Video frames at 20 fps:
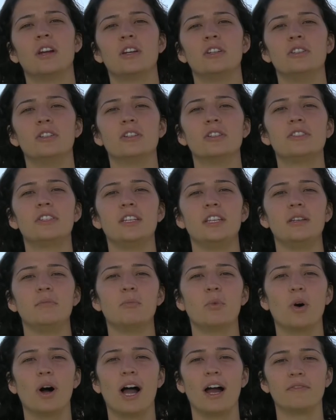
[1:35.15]
Your team
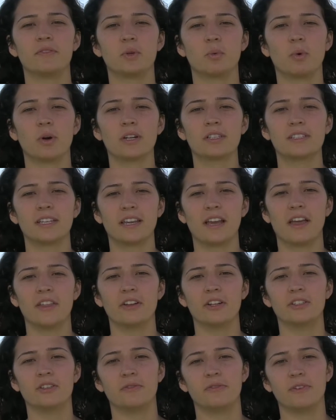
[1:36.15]
will have to work
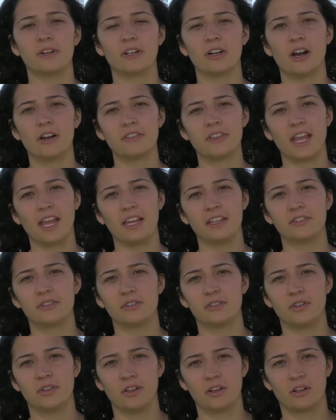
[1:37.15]
together to figure out the answer
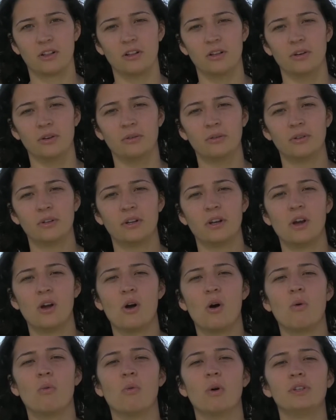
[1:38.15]
to the clue.
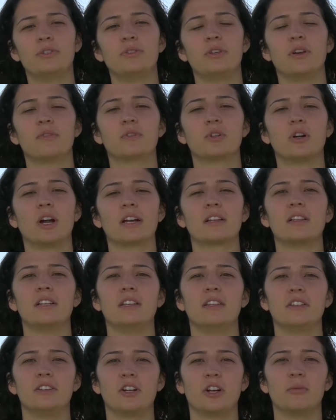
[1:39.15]
Once you have correctly
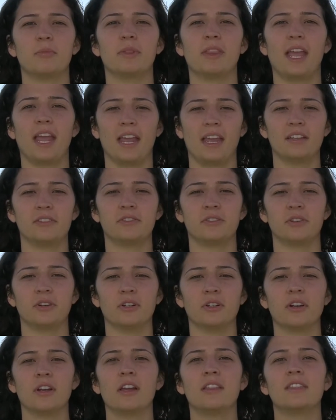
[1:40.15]
determined the
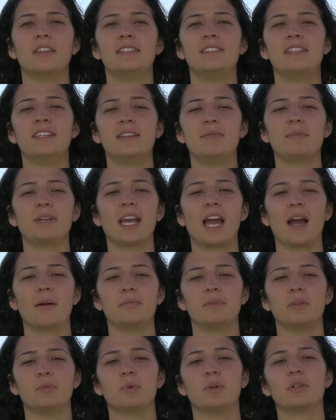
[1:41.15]
answer, the team
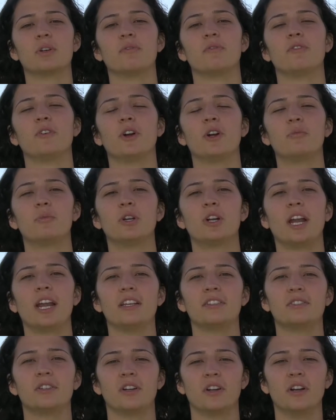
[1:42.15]
captain will confirm your
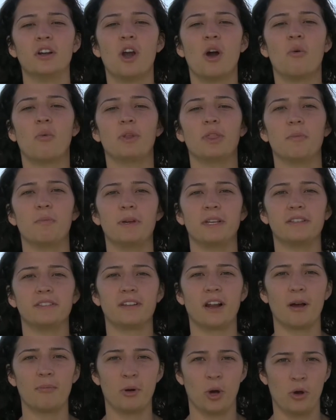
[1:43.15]
answer with the pit
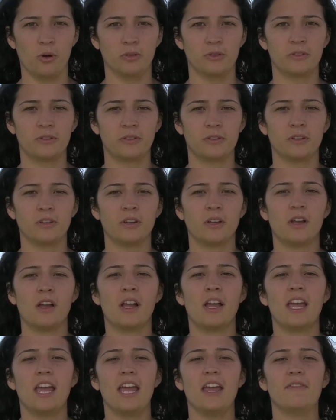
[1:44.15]
stop host.
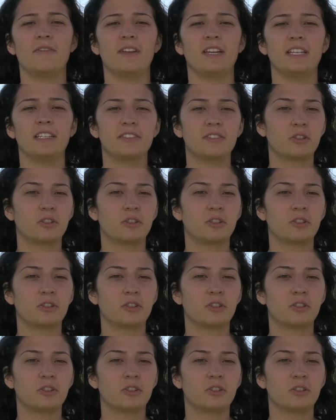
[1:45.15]
If it is